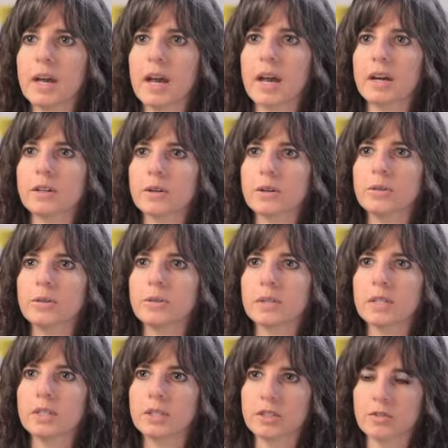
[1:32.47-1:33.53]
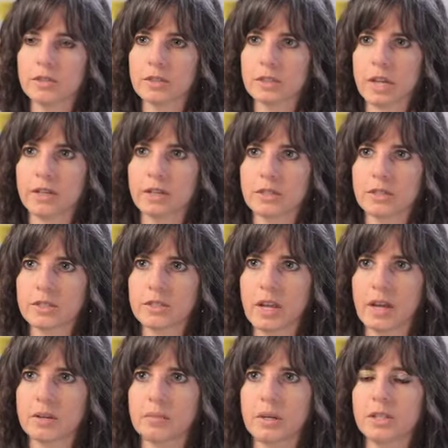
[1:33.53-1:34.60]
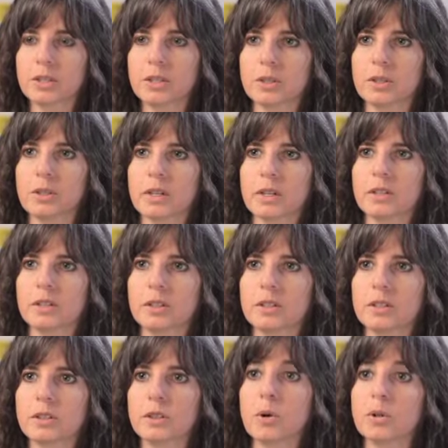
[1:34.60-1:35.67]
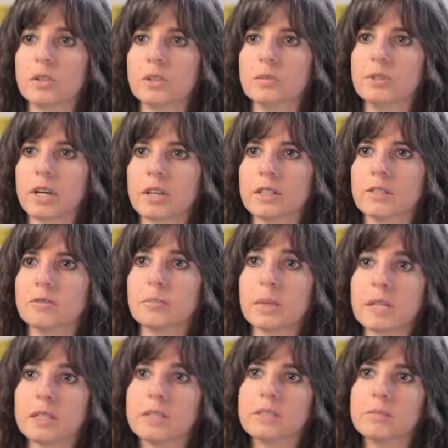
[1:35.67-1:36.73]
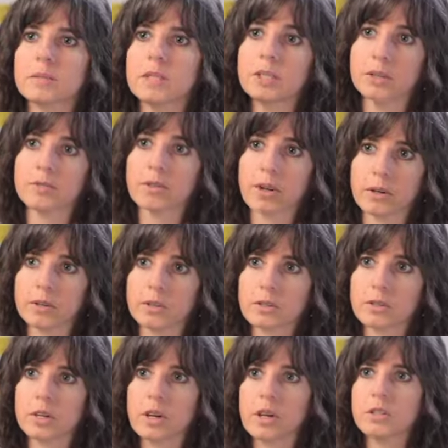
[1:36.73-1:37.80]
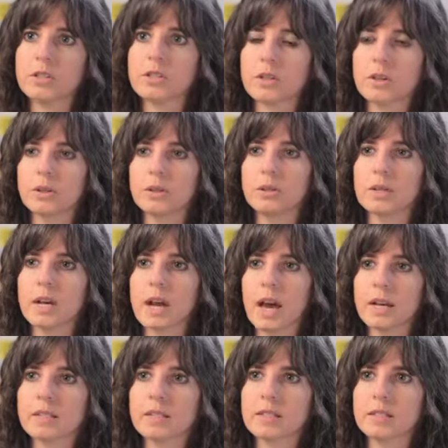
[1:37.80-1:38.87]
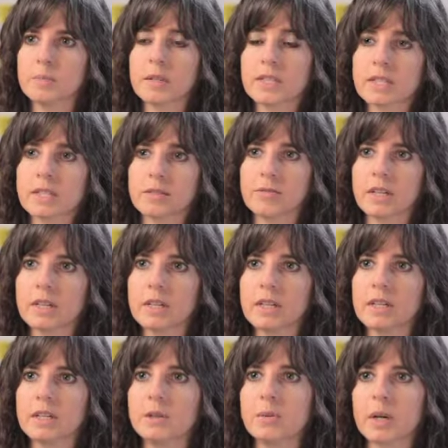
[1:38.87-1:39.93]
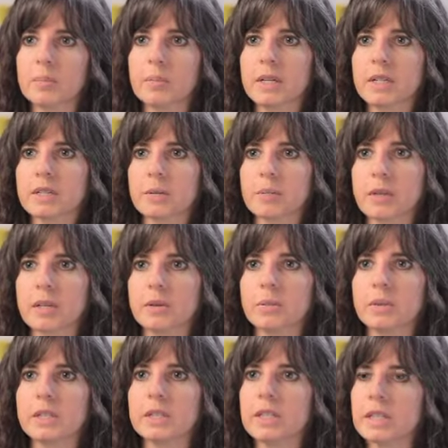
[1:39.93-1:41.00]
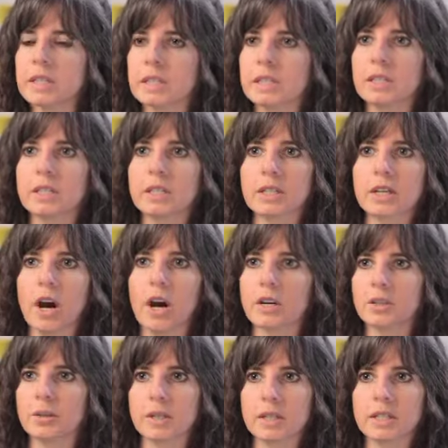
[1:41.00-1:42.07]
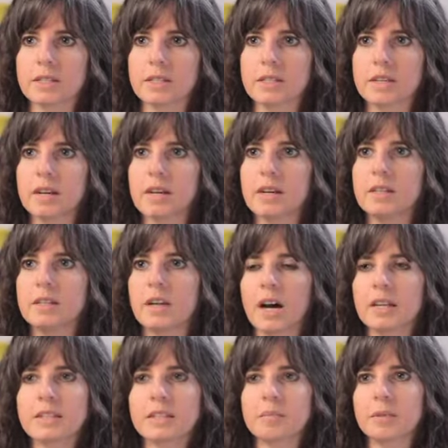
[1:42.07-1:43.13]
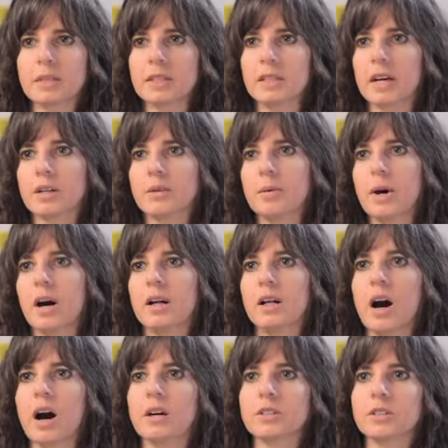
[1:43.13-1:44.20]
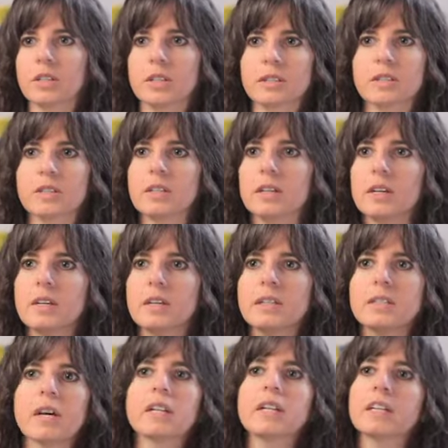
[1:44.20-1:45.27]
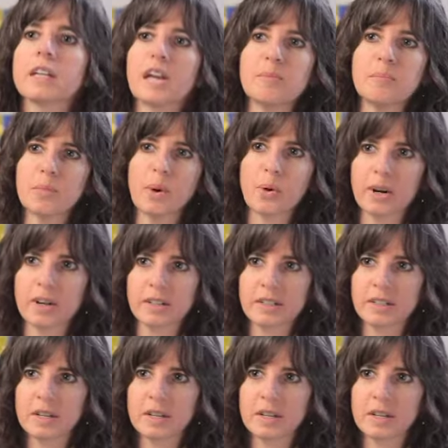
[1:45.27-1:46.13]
and go through each of the letters and make sure that your goal or objective meets each of those. So S, specific, you want to pick something really clear and concrete, not something like, well, I'll just delegate more,